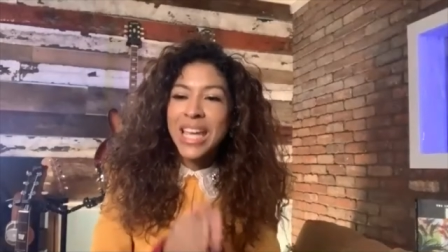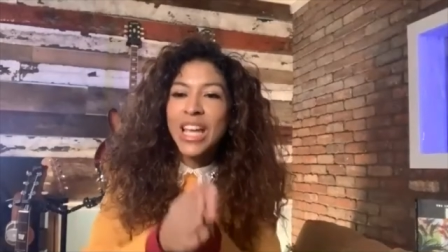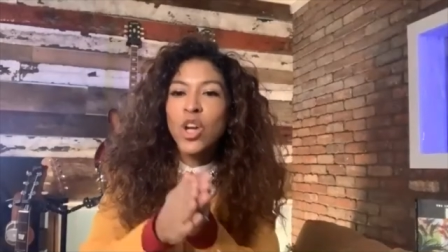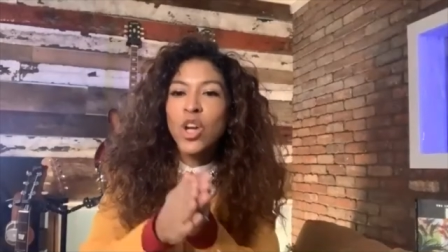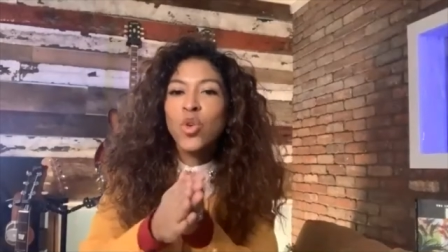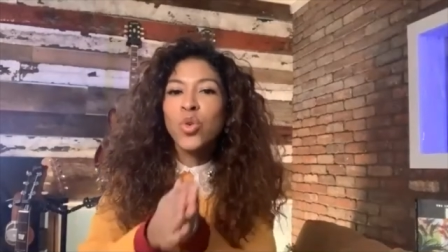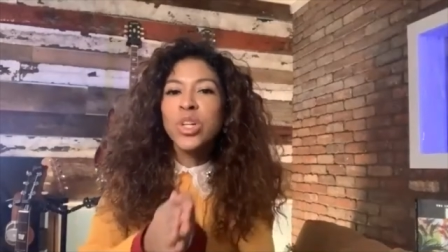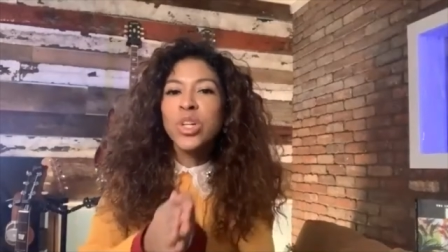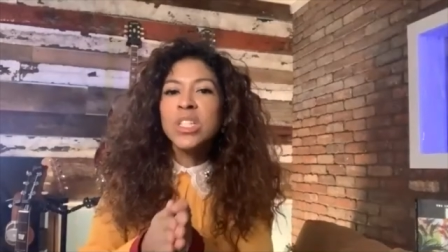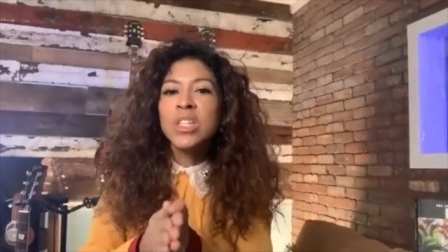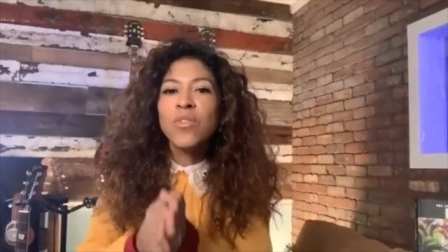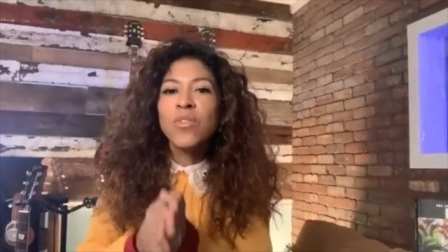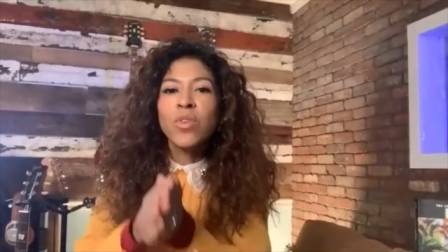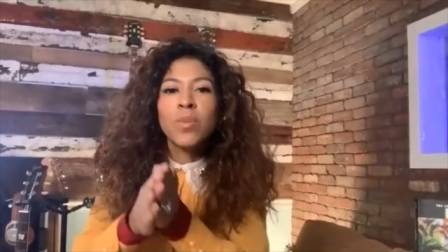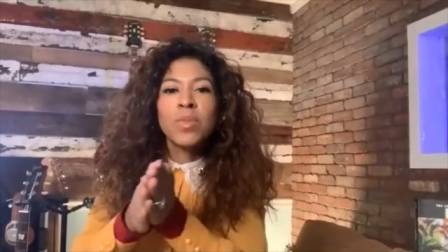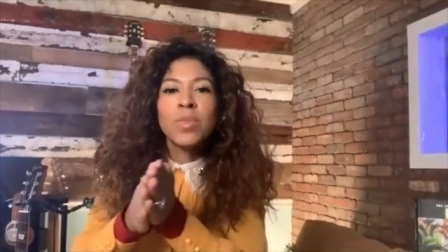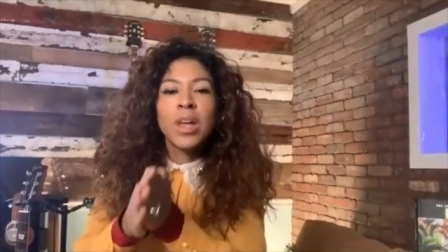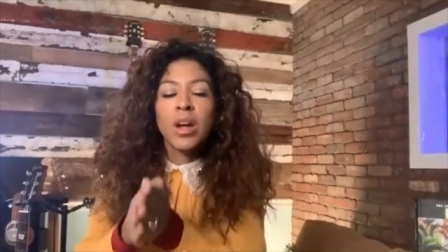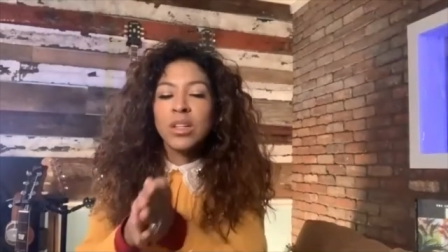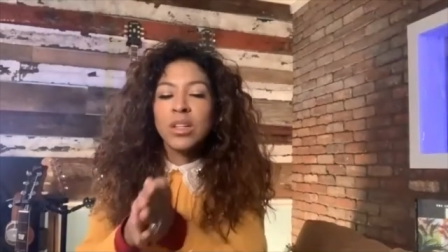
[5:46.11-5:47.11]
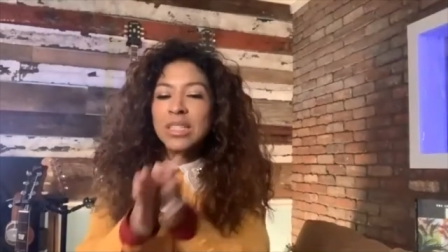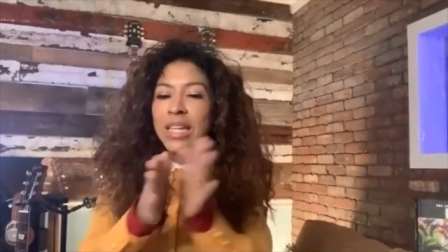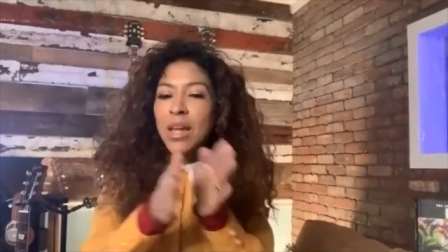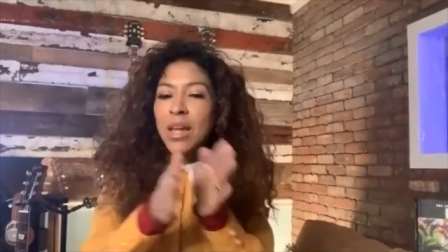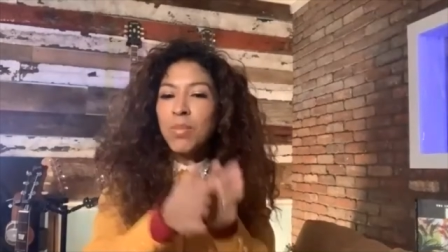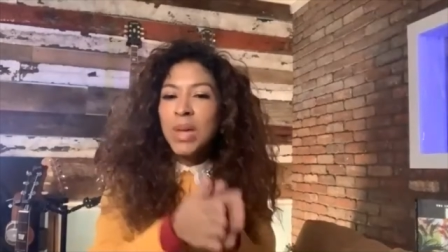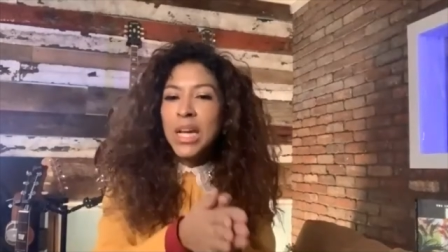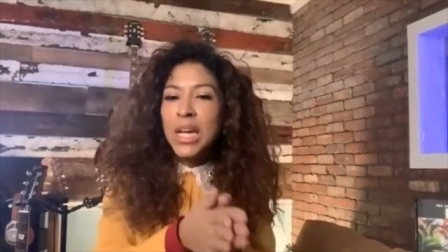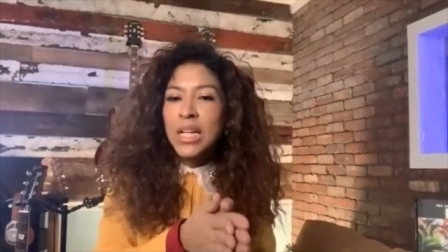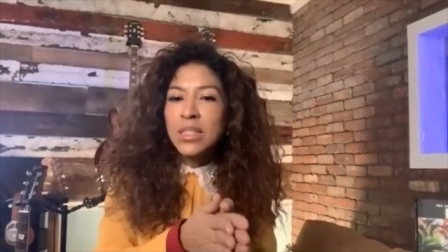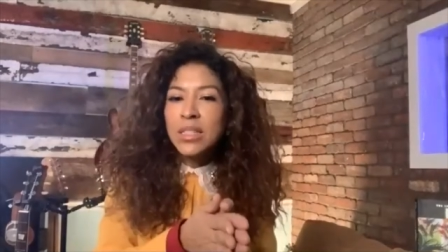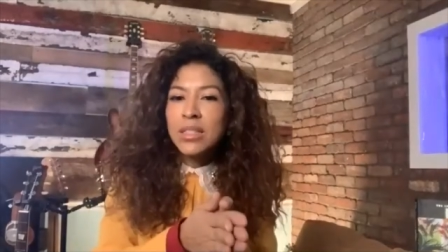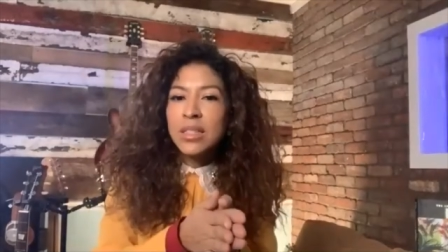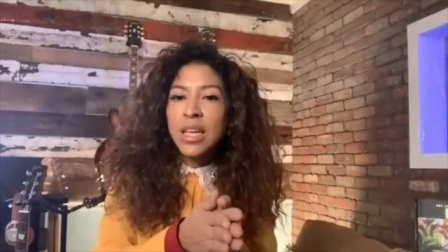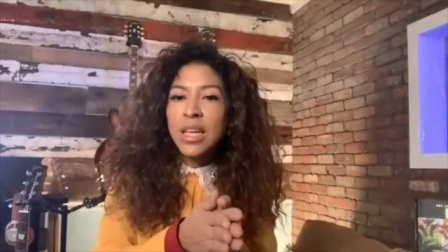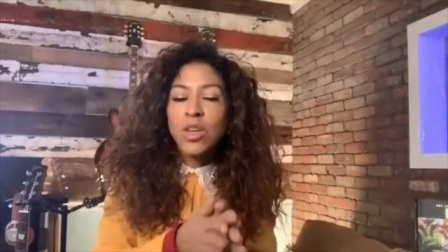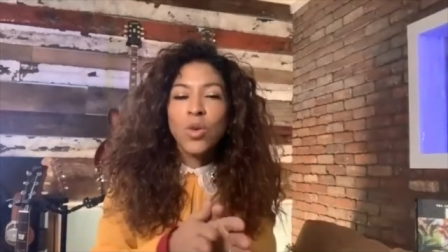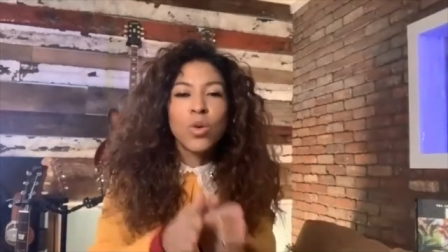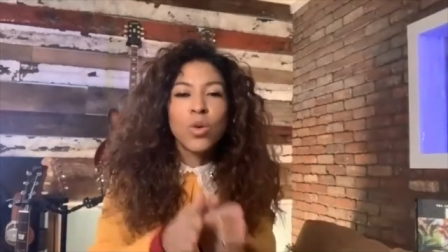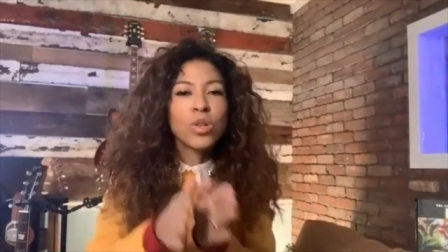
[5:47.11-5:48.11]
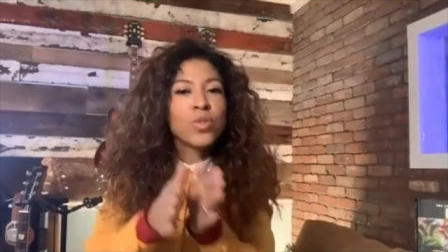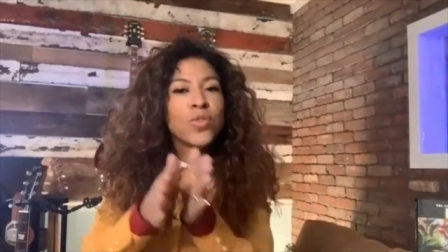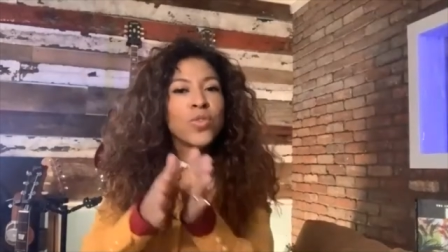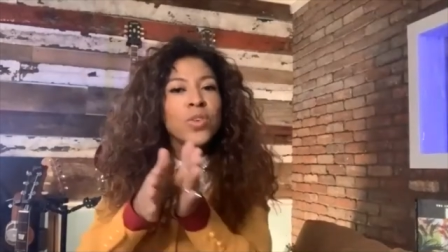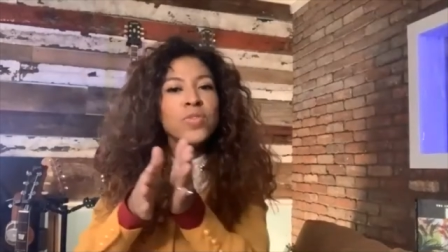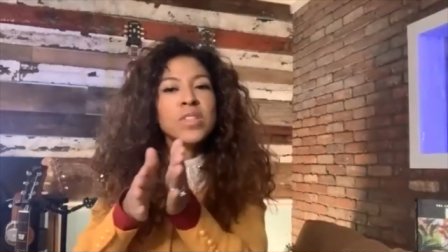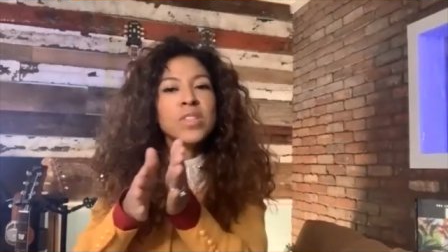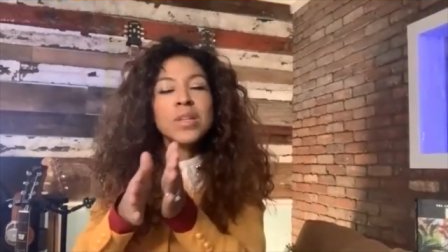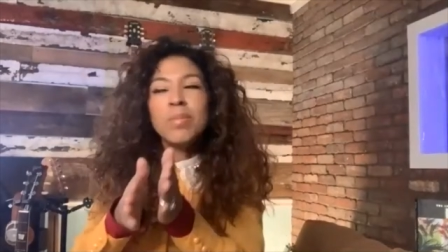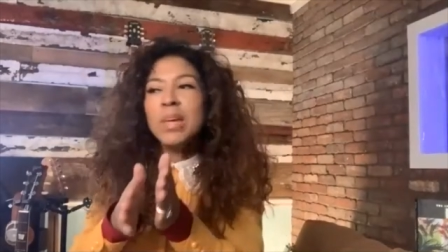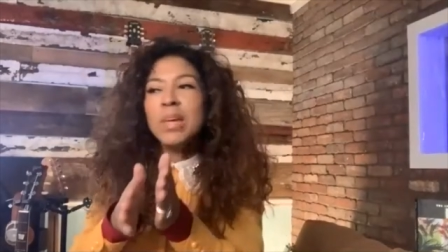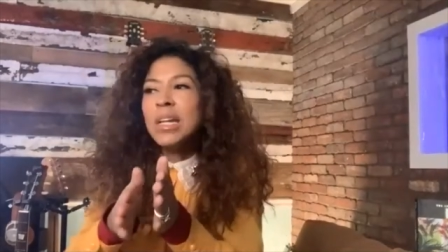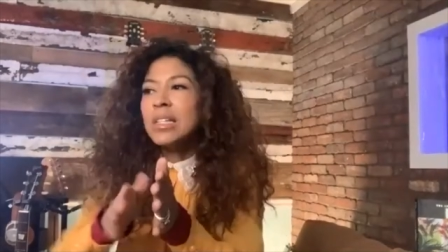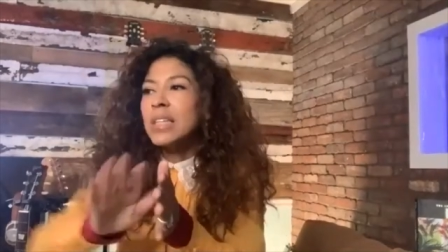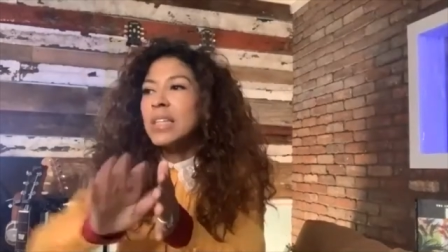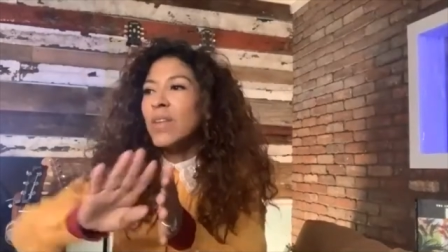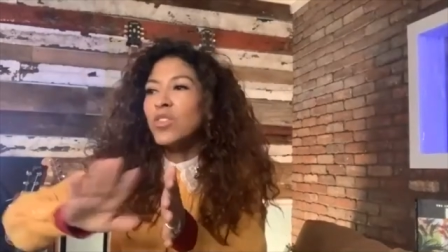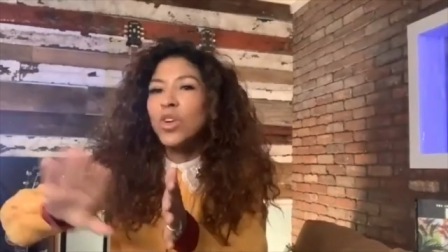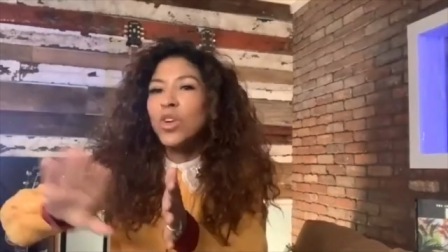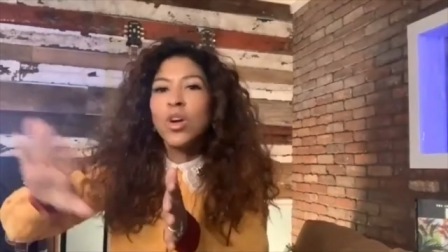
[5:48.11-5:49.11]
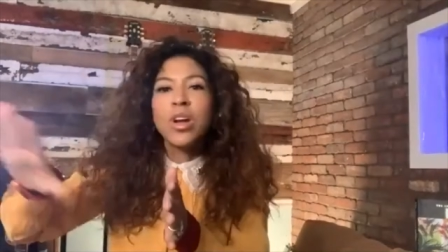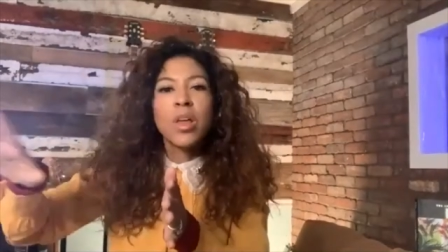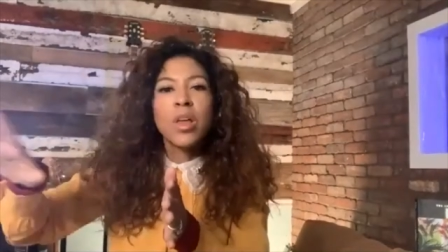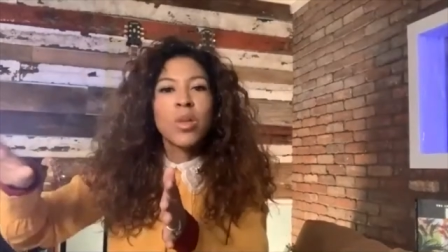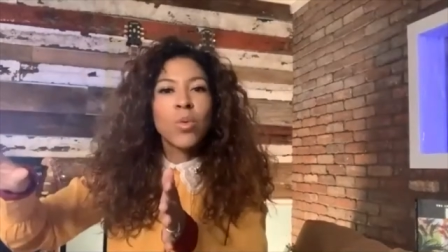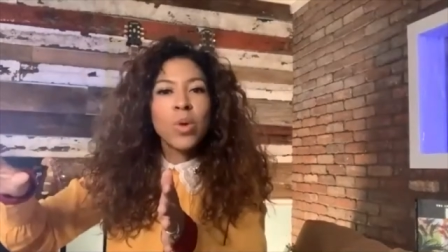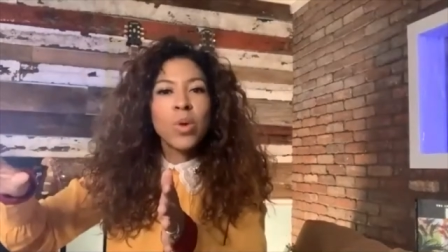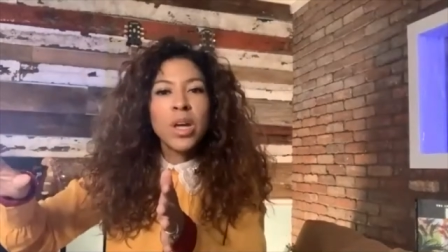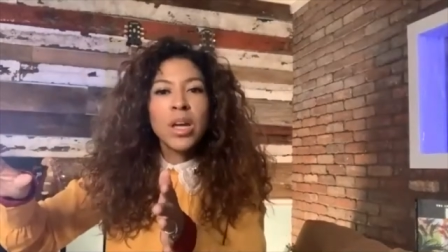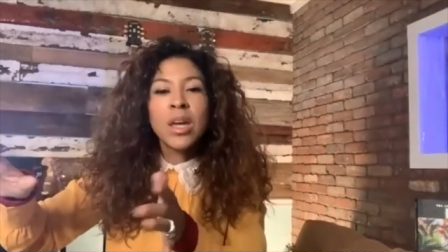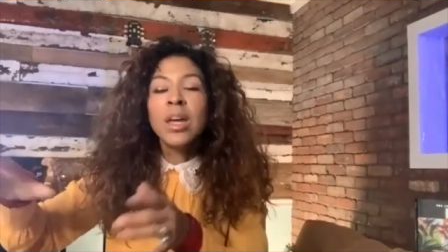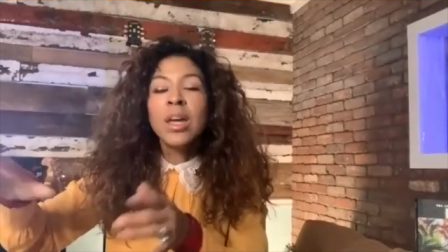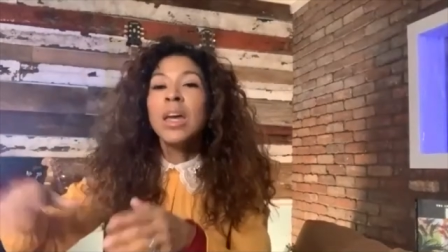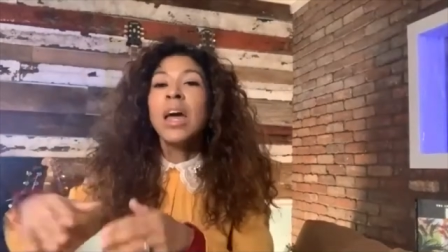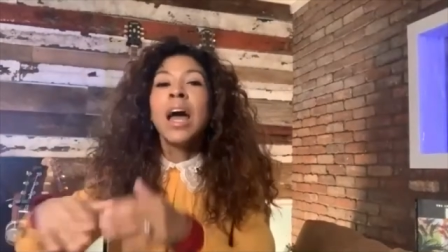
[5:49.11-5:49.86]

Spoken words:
Increase it from there. 10 minutes. Then you go to 15 minutes after another week.